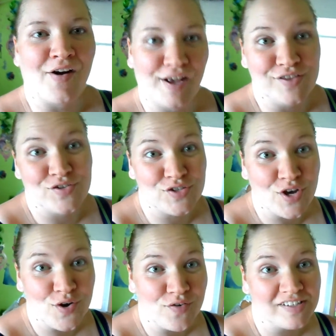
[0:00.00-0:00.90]
Alright,
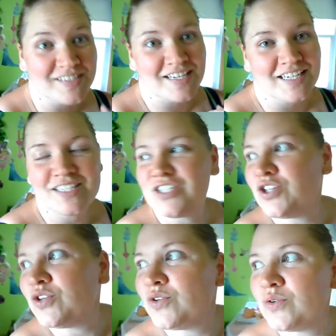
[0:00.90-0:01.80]
so I decided
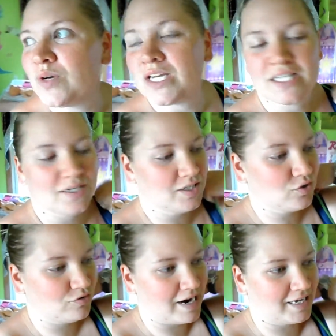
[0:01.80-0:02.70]
to get
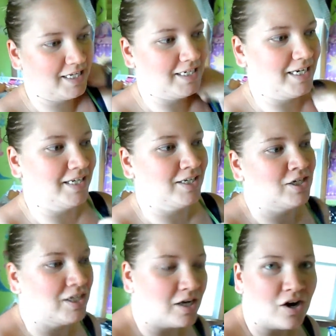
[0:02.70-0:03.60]
cracking
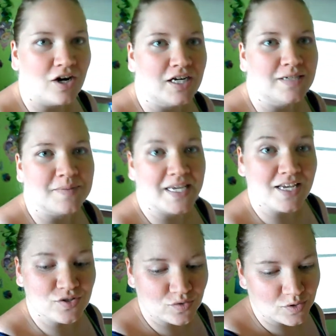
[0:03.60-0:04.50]
on my
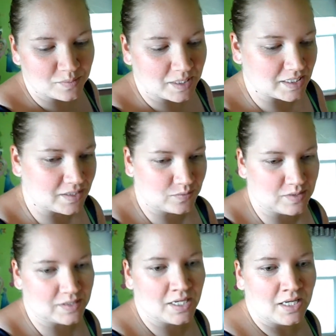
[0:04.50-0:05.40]
kids' room because it
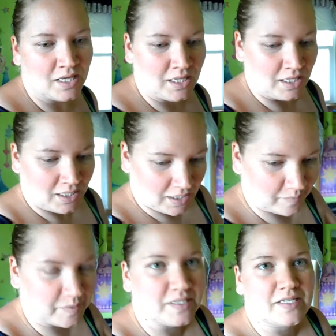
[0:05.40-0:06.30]
was a
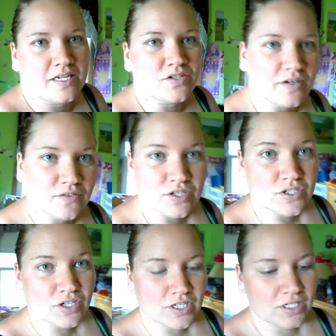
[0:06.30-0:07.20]
complete disaster after I
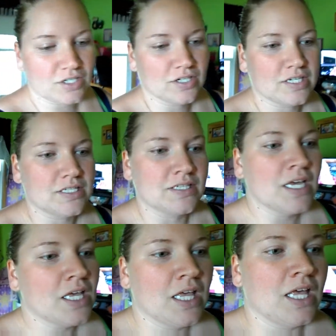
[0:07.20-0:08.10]
started in here, because
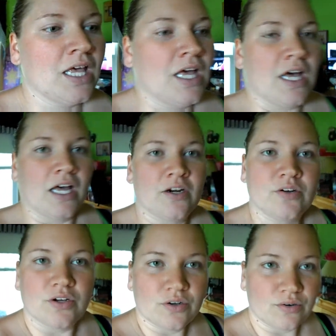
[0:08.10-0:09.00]
I
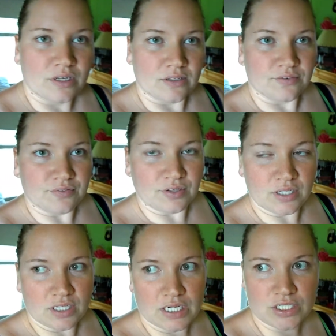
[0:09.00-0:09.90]
don't know if
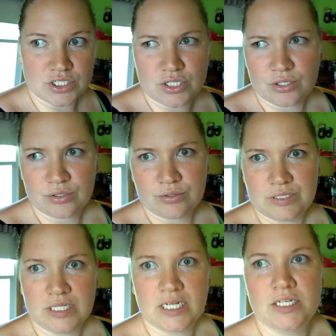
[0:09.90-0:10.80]

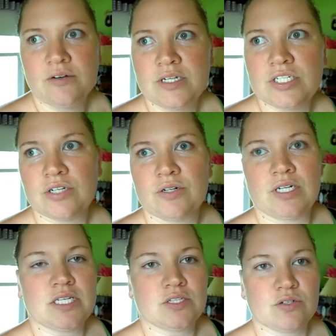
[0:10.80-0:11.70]
I know I showed
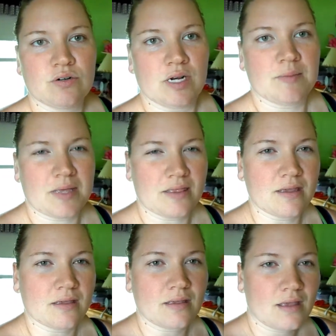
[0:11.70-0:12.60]
on Instagram, I
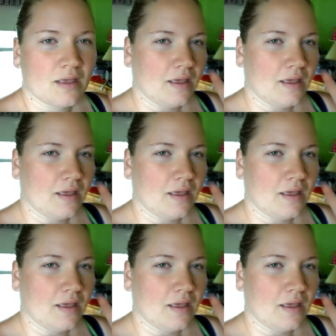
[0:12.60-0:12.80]
think,